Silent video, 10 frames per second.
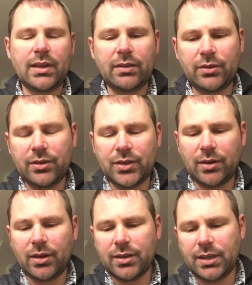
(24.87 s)
give you
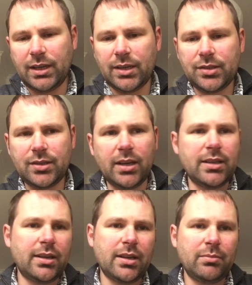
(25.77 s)
some context, I
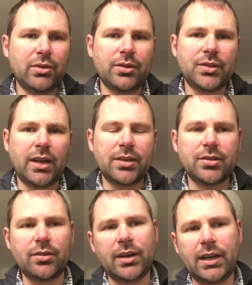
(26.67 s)
did a computer science
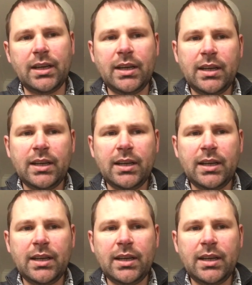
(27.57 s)
degree,